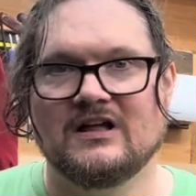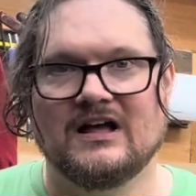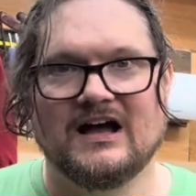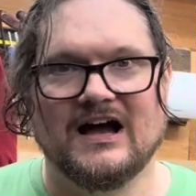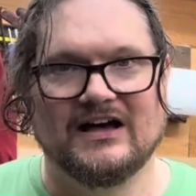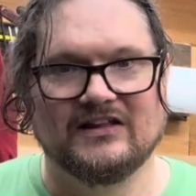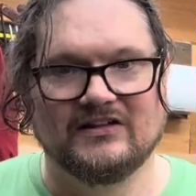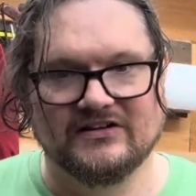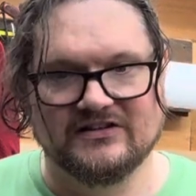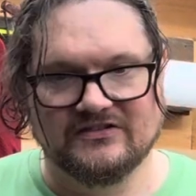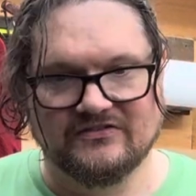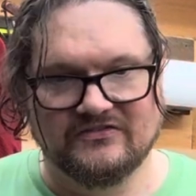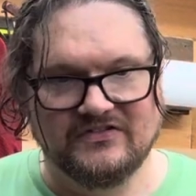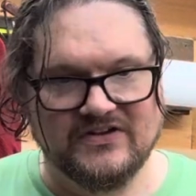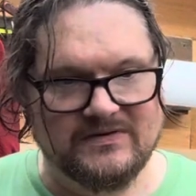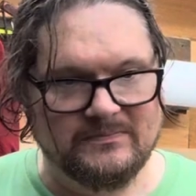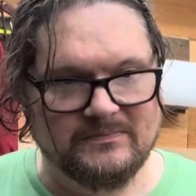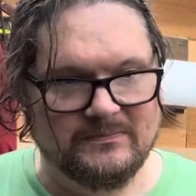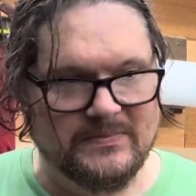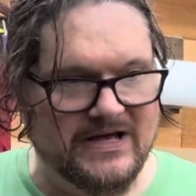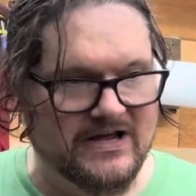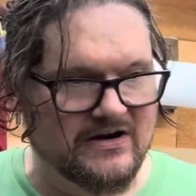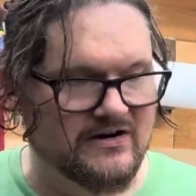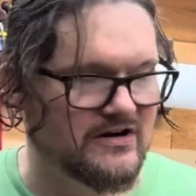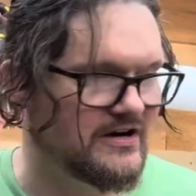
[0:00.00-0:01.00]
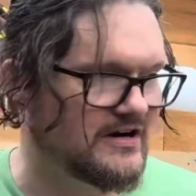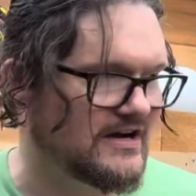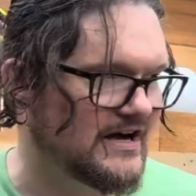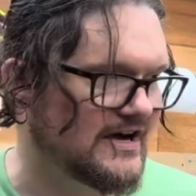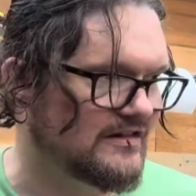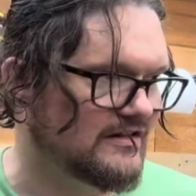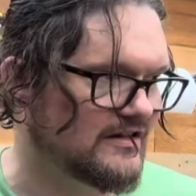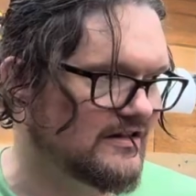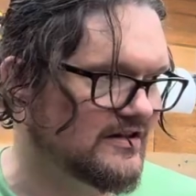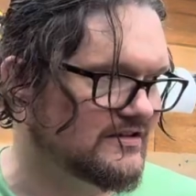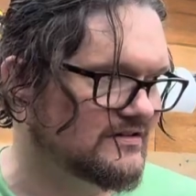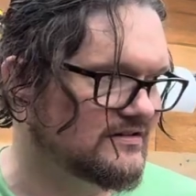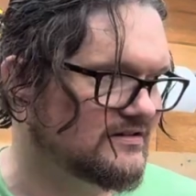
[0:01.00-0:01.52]
I like the fit better, I
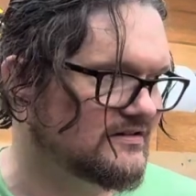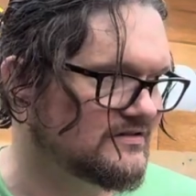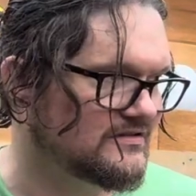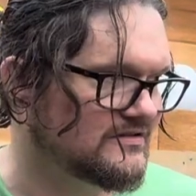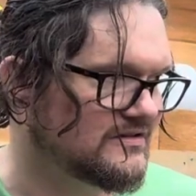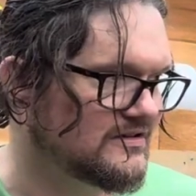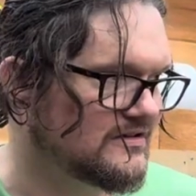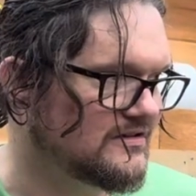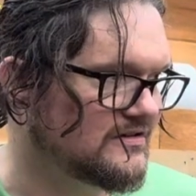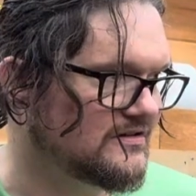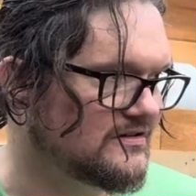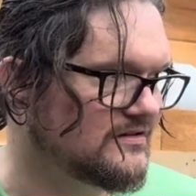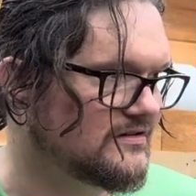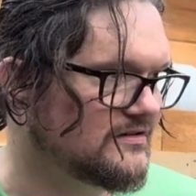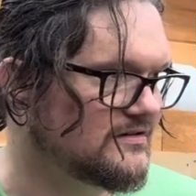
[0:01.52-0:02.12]
like the